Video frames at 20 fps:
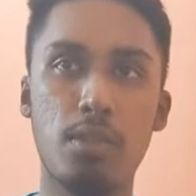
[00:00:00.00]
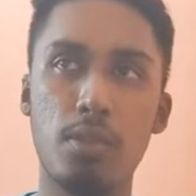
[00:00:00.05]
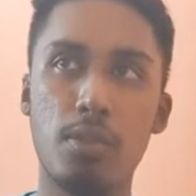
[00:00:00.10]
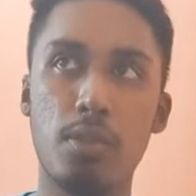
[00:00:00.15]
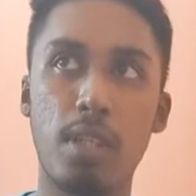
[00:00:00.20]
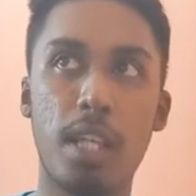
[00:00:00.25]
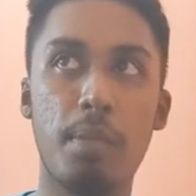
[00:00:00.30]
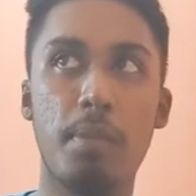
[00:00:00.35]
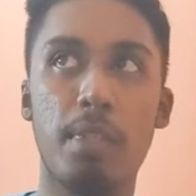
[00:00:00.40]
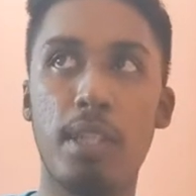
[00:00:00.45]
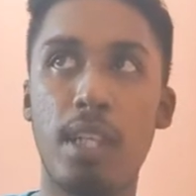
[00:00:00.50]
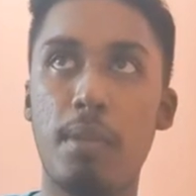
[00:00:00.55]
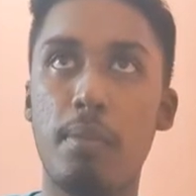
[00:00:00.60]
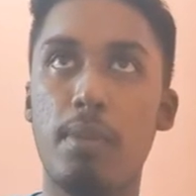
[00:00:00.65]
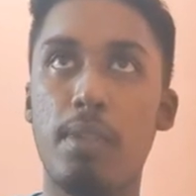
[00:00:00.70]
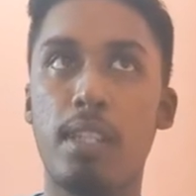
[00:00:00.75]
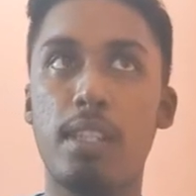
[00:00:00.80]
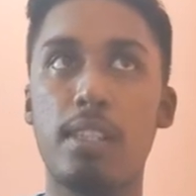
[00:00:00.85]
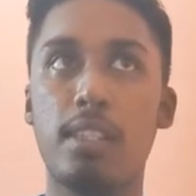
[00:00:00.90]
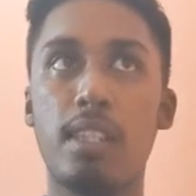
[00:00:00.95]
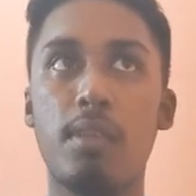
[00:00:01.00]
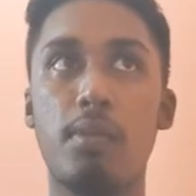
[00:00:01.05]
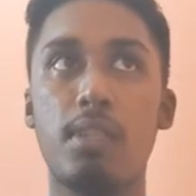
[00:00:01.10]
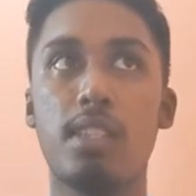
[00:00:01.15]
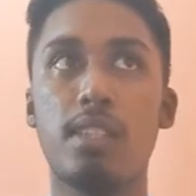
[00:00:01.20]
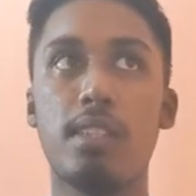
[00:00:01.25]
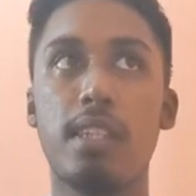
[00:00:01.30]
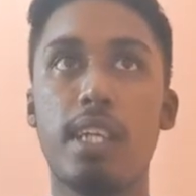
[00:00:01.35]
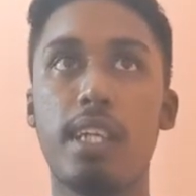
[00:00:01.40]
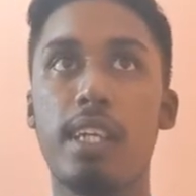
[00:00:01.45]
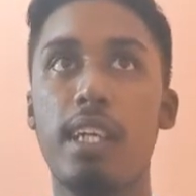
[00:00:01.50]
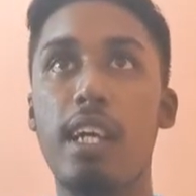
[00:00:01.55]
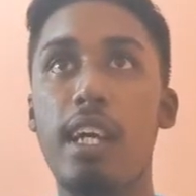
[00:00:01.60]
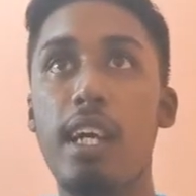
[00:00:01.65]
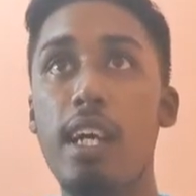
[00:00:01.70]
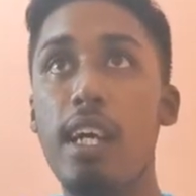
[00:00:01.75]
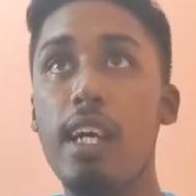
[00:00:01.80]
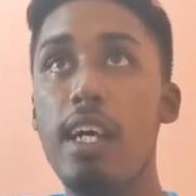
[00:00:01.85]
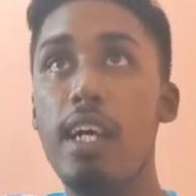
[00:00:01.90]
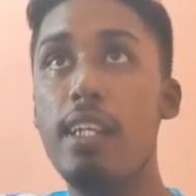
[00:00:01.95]
let me tell about another thing, which is like
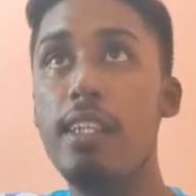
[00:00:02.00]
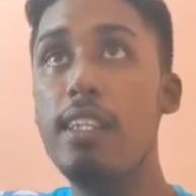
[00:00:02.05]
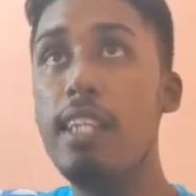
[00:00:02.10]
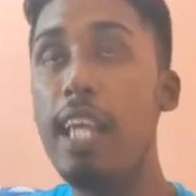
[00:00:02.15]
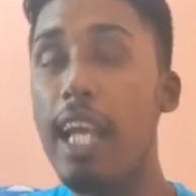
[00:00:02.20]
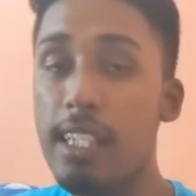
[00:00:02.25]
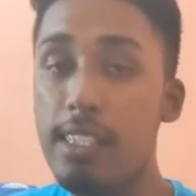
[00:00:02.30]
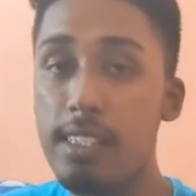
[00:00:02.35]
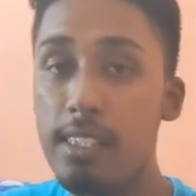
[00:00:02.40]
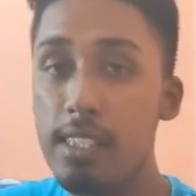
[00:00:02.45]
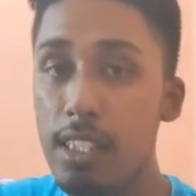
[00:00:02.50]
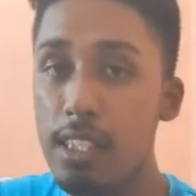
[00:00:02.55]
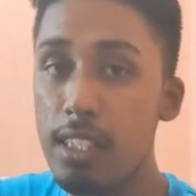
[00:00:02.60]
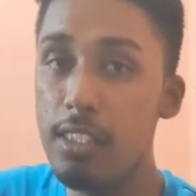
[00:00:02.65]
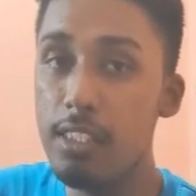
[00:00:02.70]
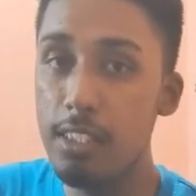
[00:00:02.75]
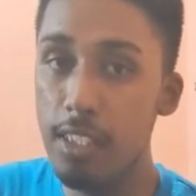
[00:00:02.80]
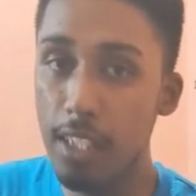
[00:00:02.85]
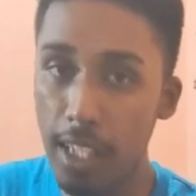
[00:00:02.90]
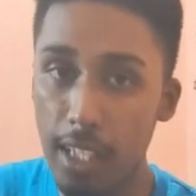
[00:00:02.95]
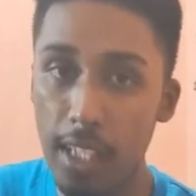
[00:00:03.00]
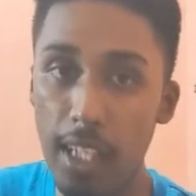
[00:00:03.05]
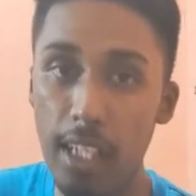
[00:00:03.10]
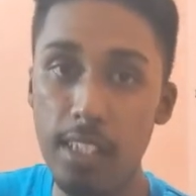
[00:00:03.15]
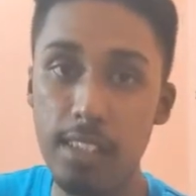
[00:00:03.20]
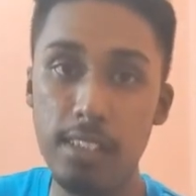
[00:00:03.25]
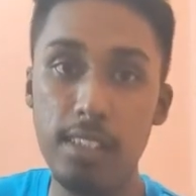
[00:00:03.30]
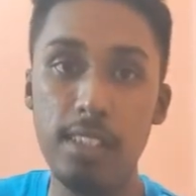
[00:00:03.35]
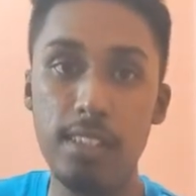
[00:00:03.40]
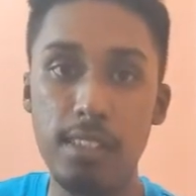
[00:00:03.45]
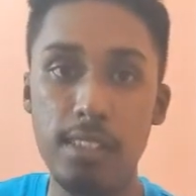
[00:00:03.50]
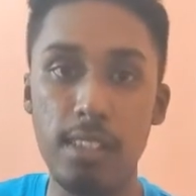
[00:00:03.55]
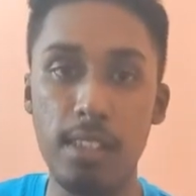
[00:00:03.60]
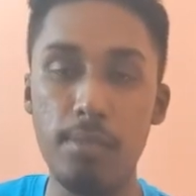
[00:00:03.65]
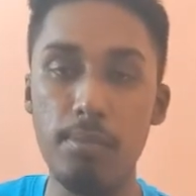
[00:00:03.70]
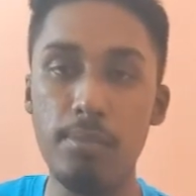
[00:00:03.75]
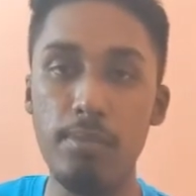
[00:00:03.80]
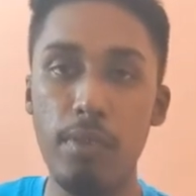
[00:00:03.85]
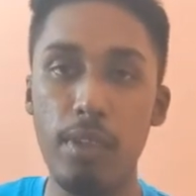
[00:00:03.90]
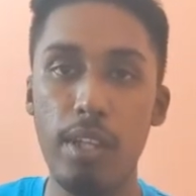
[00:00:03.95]
the ancient drainage system